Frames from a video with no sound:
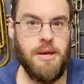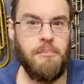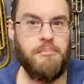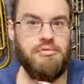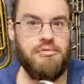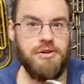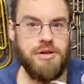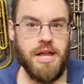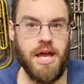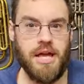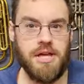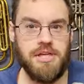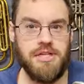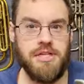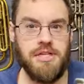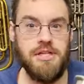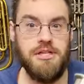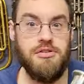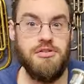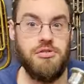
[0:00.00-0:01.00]

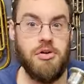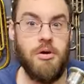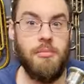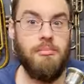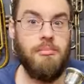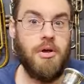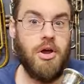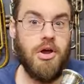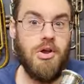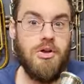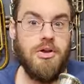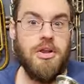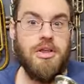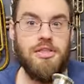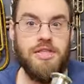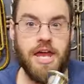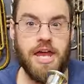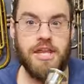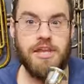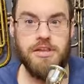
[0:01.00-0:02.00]
production trombone
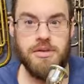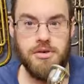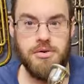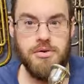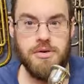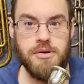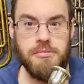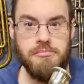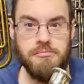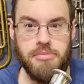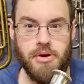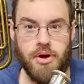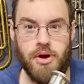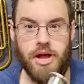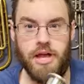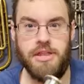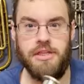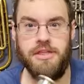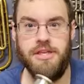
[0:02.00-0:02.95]
that you can buy.